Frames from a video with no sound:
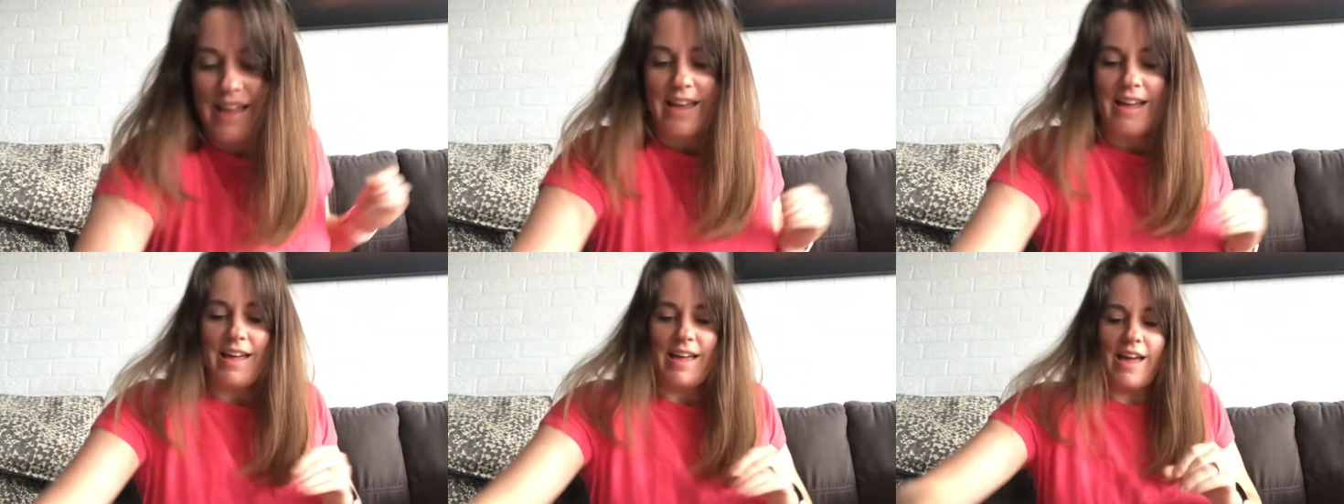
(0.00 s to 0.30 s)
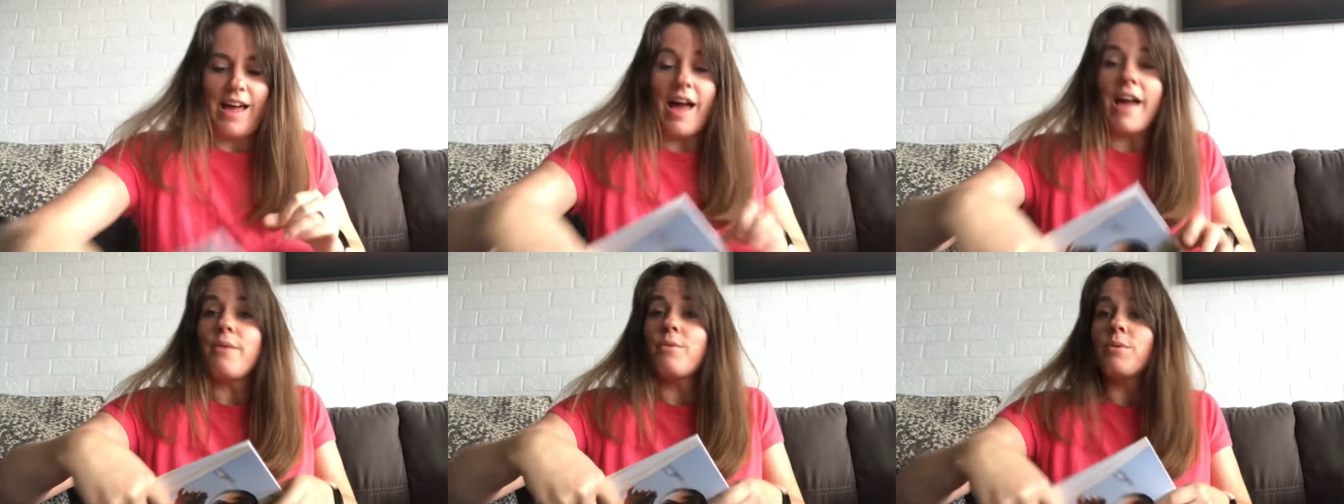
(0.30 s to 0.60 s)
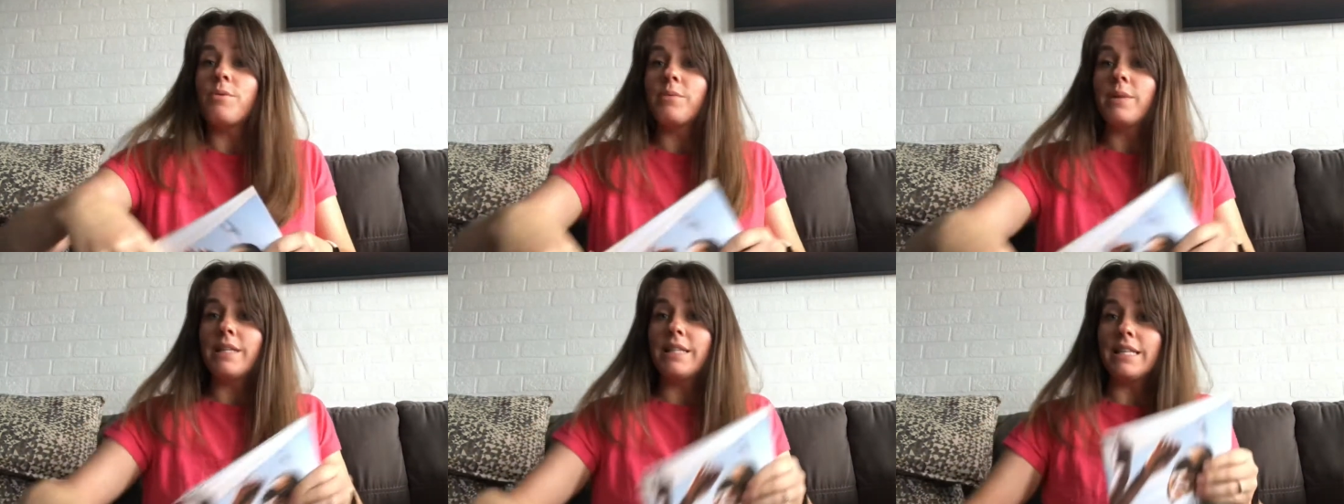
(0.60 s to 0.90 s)
I will
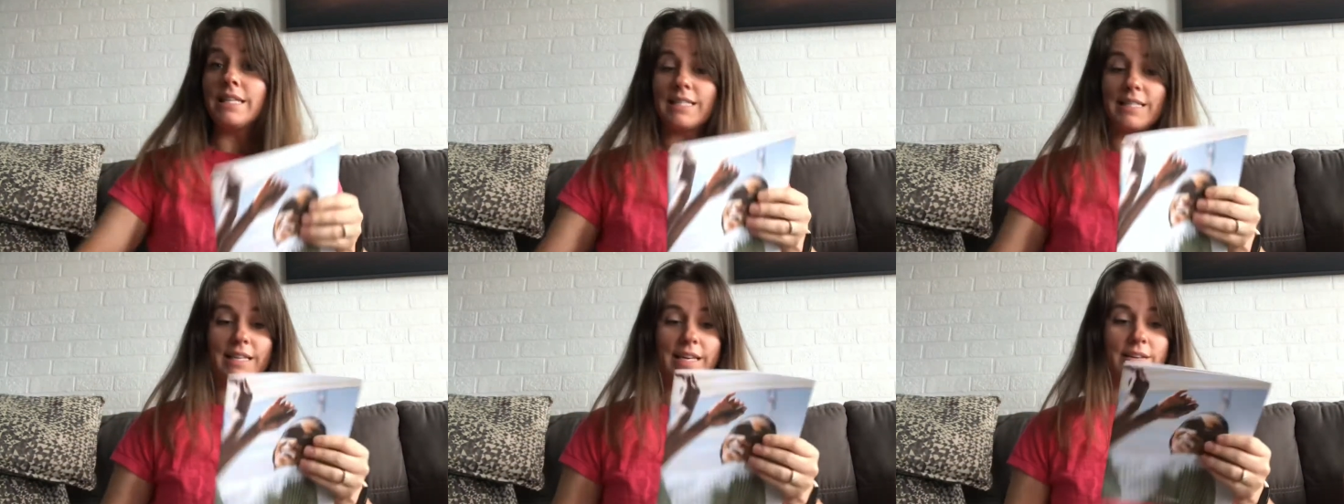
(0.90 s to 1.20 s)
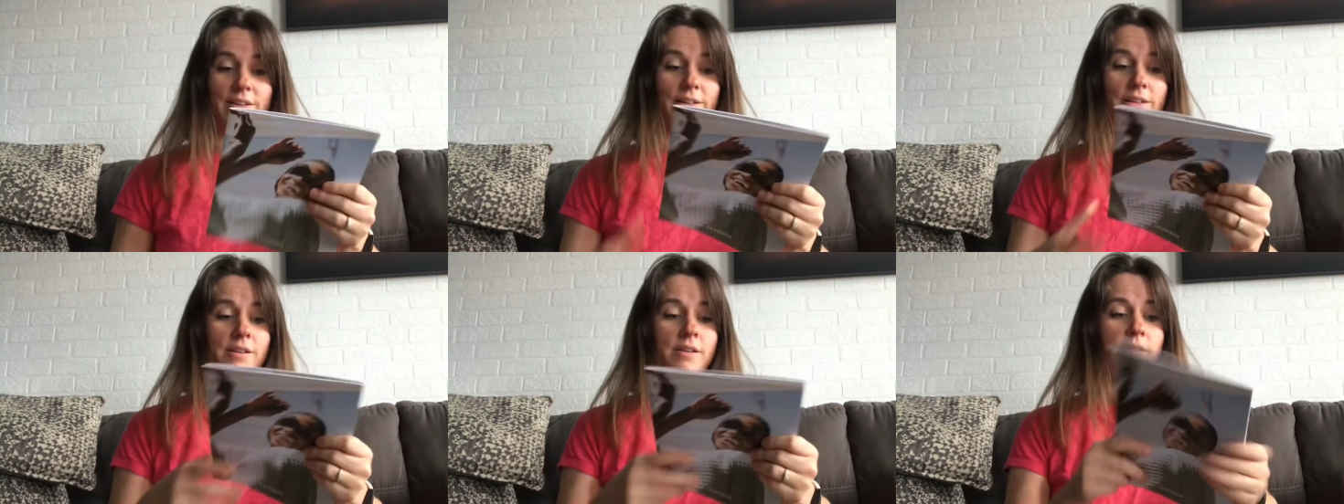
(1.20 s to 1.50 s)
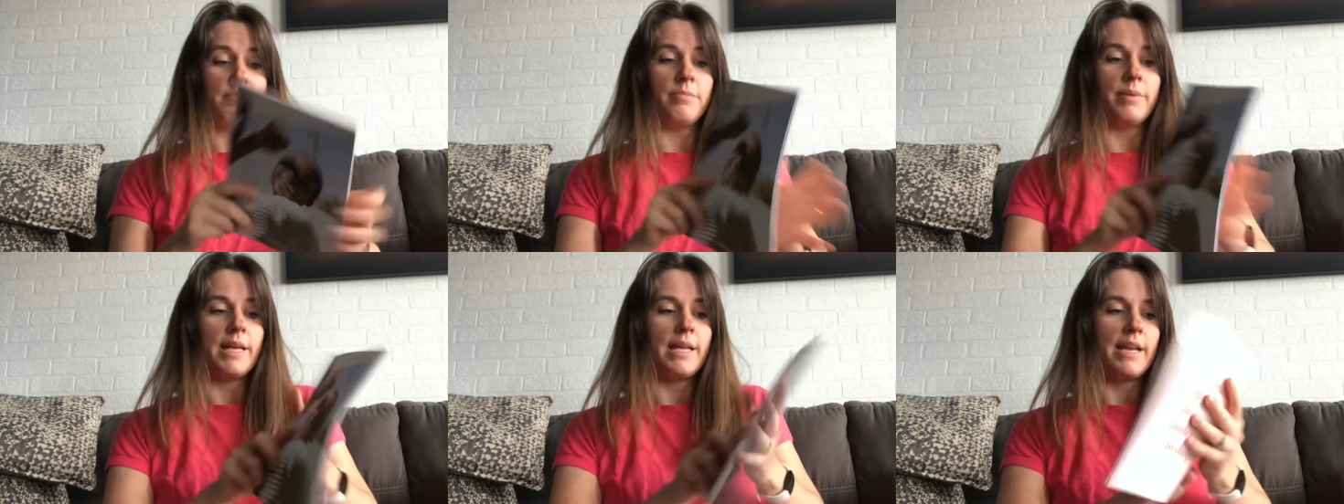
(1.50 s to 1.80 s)
read these later,
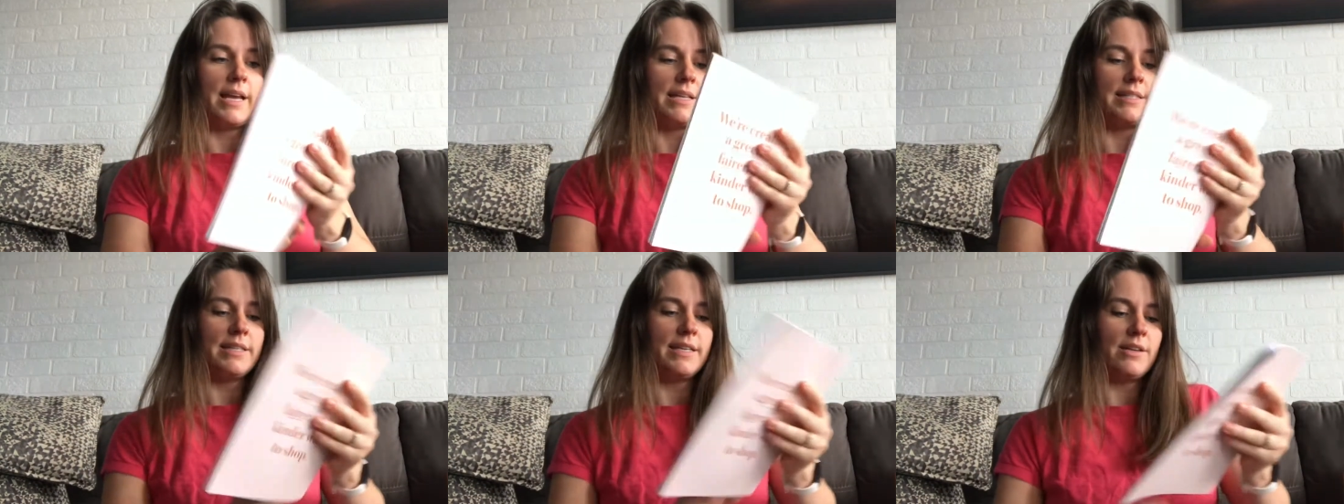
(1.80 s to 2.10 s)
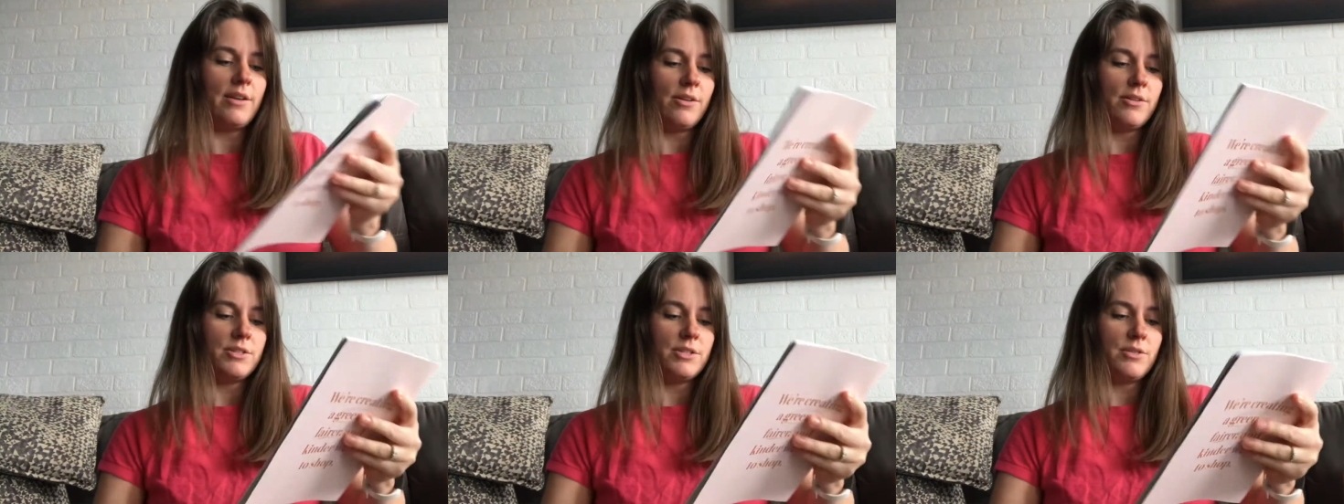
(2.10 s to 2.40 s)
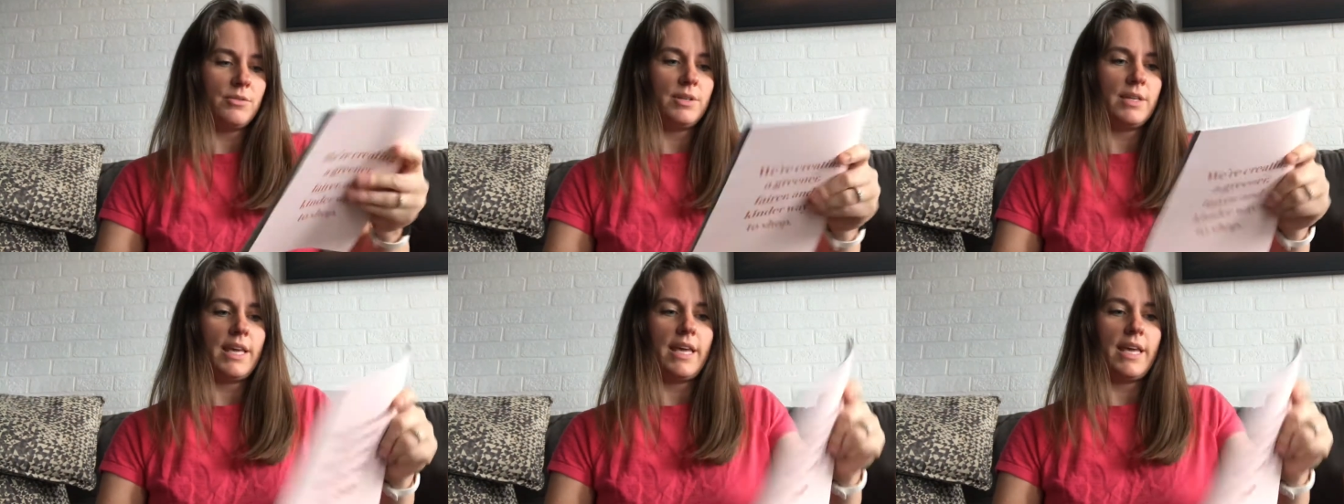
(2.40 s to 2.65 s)
but I did also get